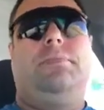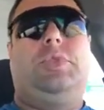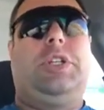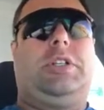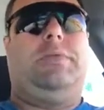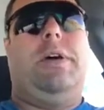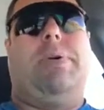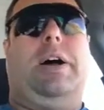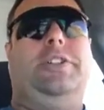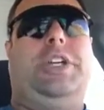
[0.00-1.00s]
Just
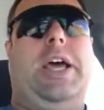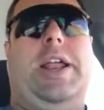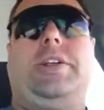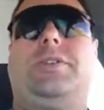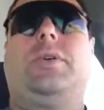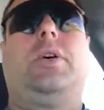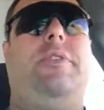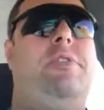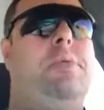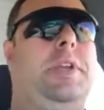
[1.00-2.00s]
apologetics, or
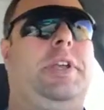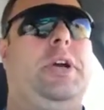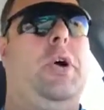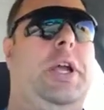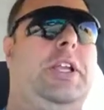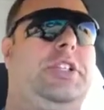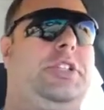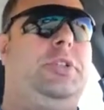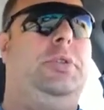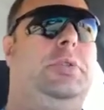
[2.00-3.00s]
have you been going
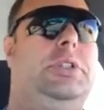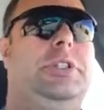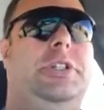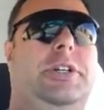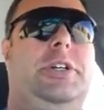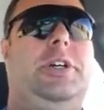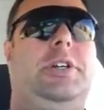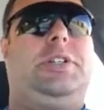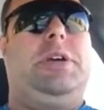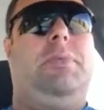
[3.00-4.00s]
into
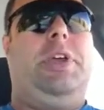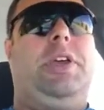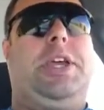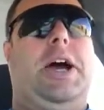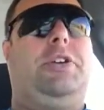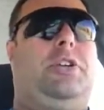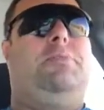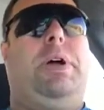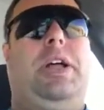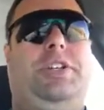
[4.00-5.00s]
some of the
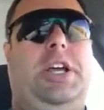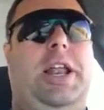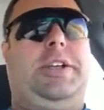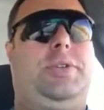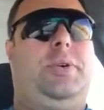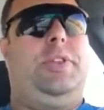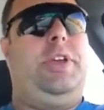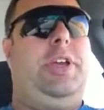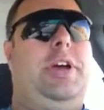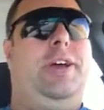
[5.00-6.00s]
counter-apologetics, or
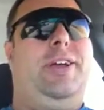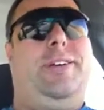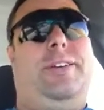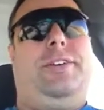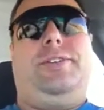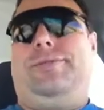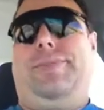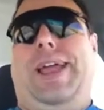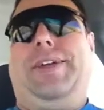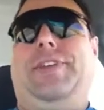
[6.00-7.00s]
the
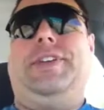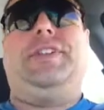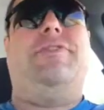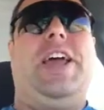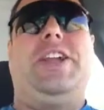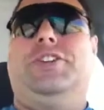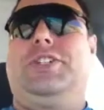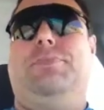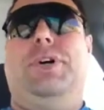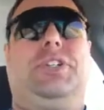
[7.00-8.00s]
atheist
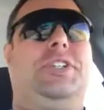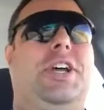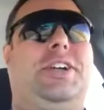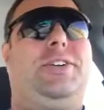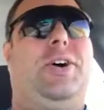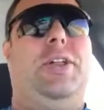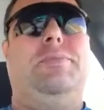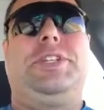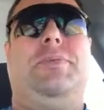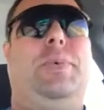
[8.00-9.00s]
evangelist books, as I call
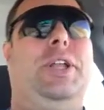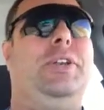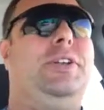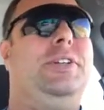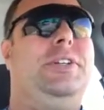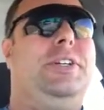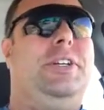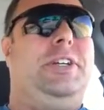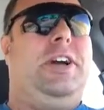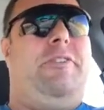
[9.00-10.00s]
them somewhat?
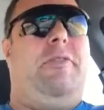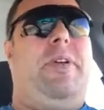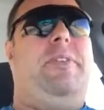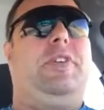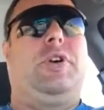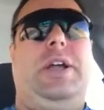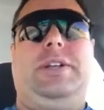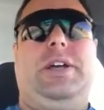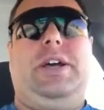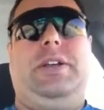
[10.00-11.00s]
Have you
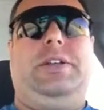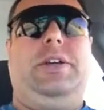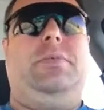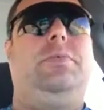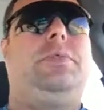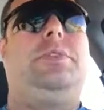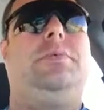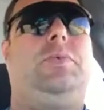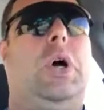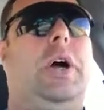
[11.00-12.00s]
tried,
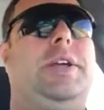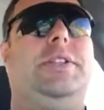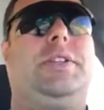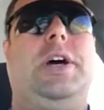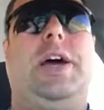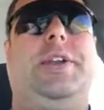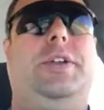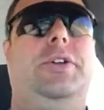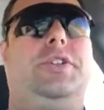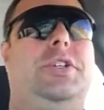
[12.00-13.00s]
Dawkins' God
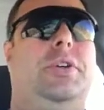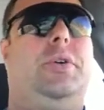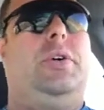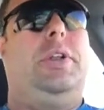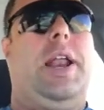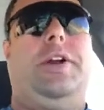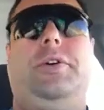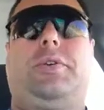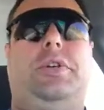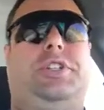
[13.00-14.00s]
Delusion, or Letter
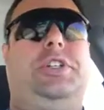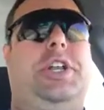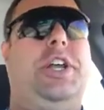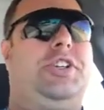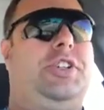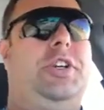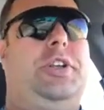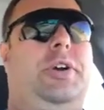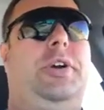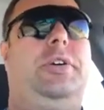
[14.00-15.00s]
to a Christian
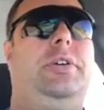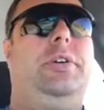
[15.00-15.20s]
Nation, or